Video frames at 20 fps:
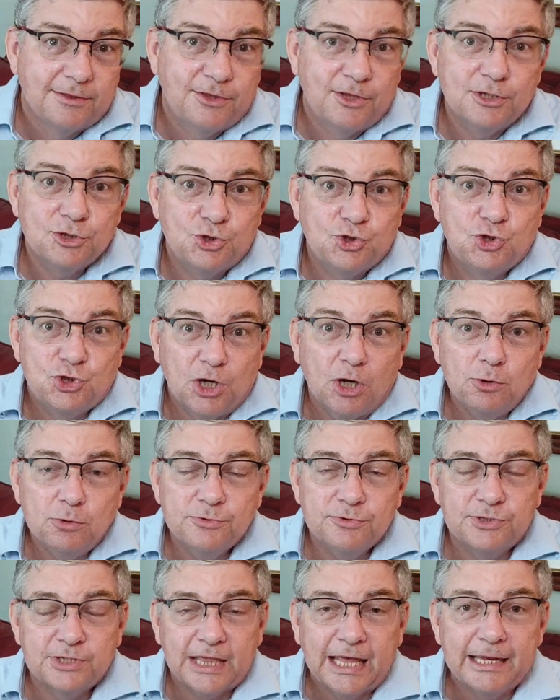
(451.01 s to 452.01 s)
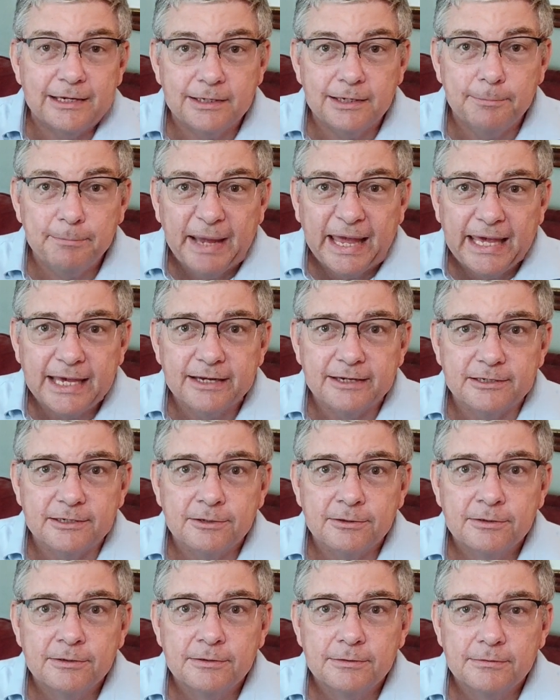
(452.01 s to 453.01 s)
this shows that demand,
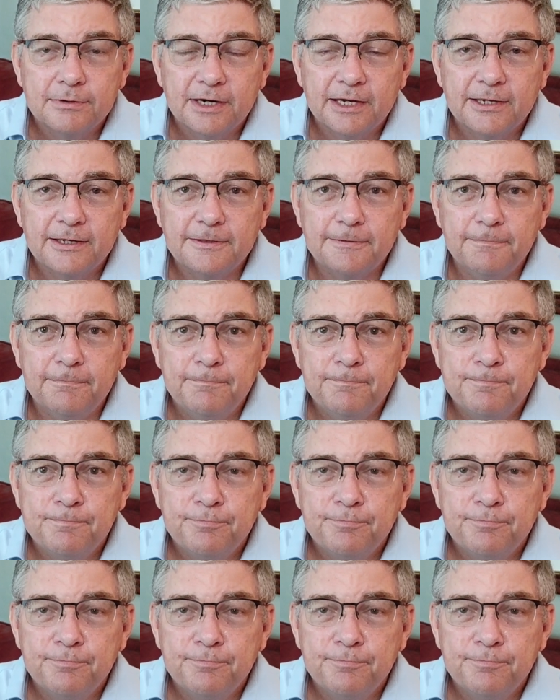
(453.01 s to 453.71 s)
right?